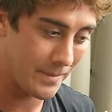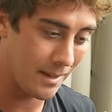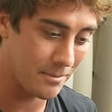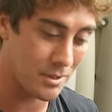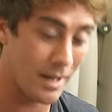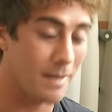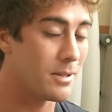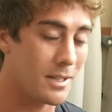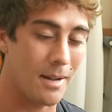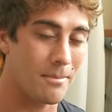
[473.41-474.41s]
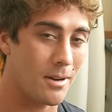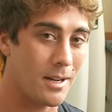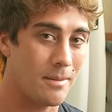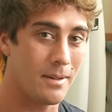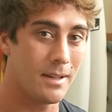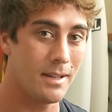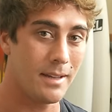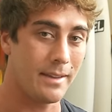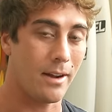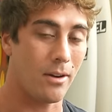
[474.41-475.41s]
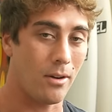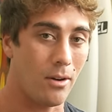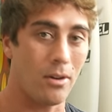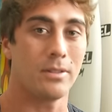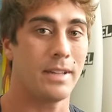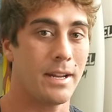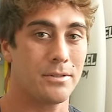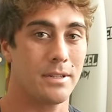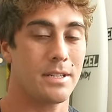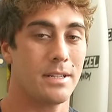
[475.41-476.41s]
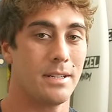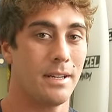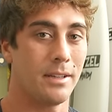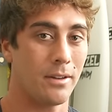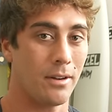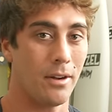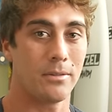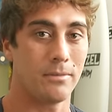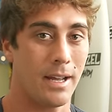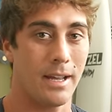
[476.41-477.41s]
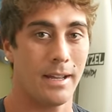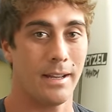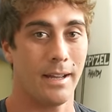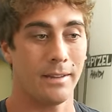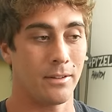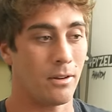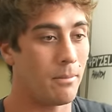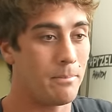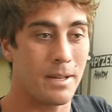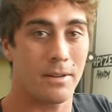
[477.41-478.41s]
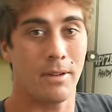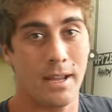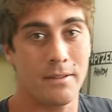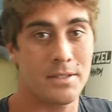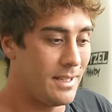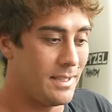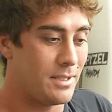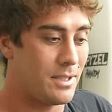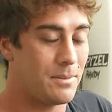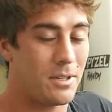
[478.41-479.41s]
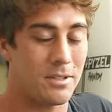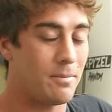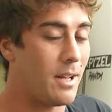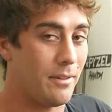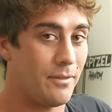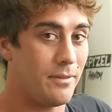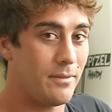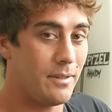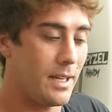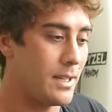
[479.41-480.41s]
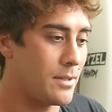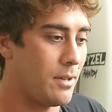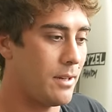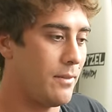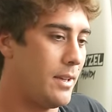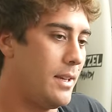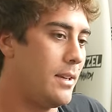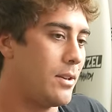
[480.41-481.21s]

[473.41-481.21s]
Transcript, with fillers: I'm trying to put a number on them. They're all dangerous in their own way, and they're all big waves. Shipstern's Bluff is one of the